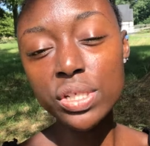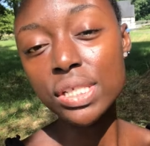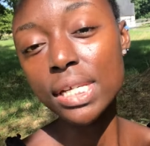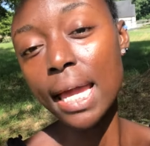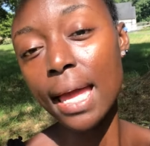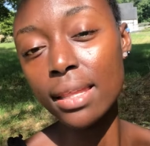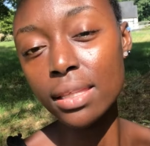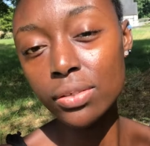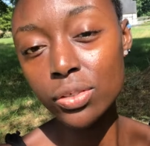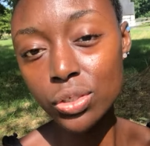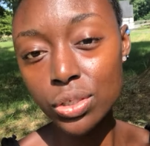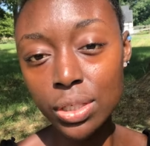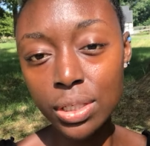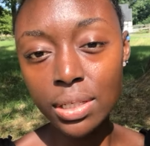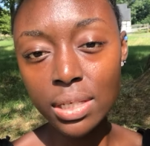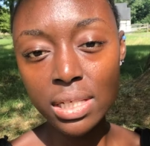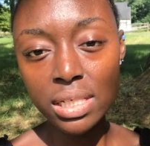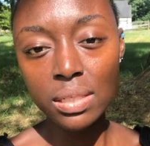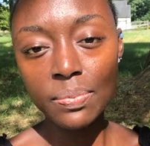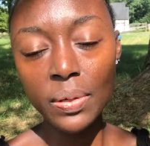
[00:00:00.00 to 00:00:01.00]
challenging
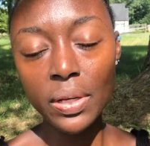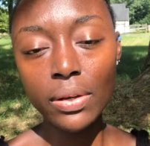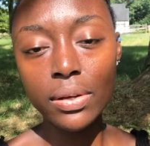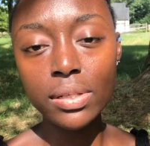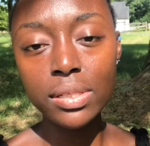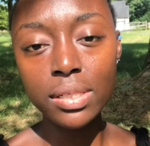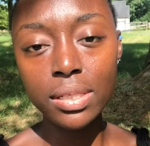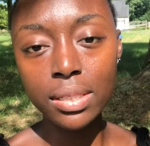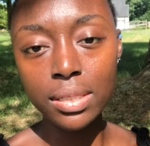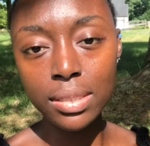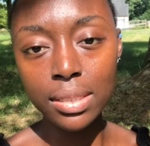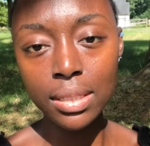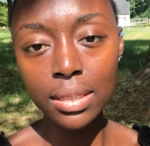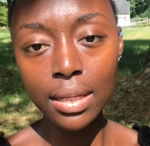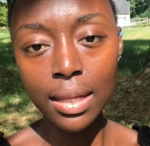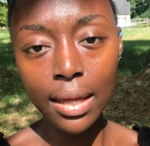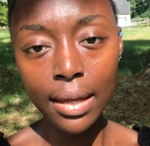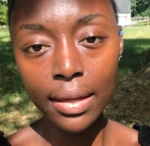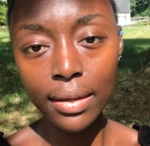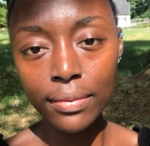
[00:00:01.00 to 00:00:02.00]
experiences in
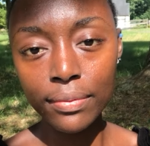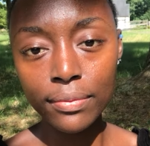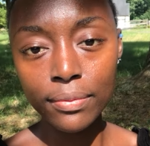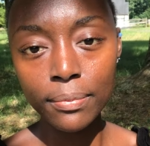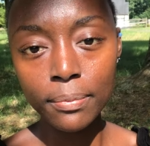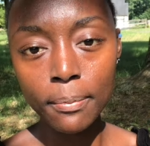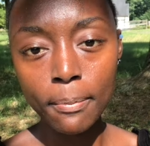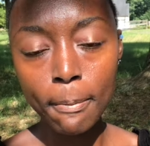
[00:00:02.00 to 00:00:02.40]
life,